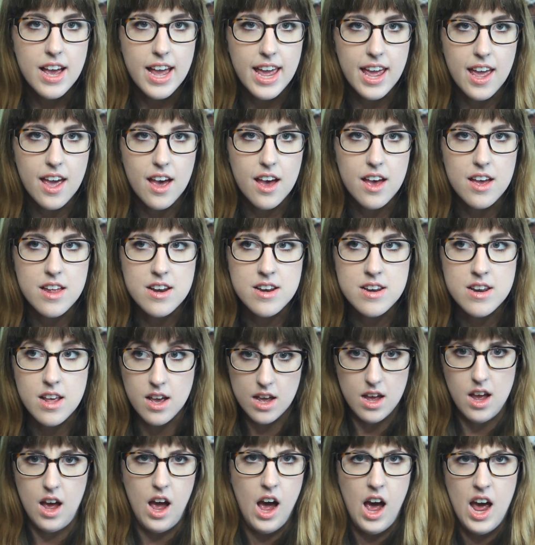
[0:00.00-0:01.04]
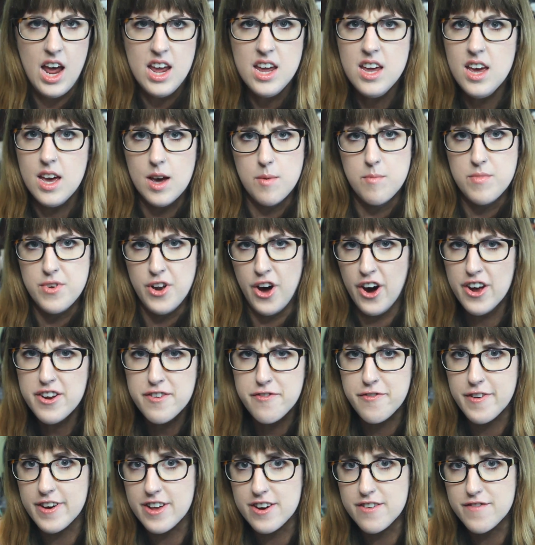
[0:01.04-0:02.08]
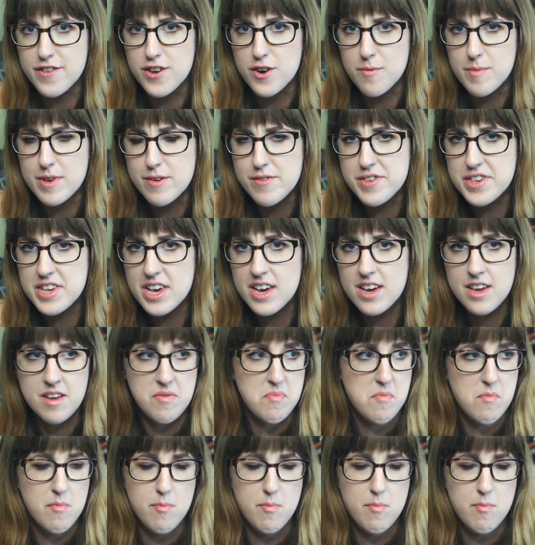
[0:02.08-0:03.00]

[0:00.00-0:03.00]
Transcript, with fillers: and I am not a fan of their music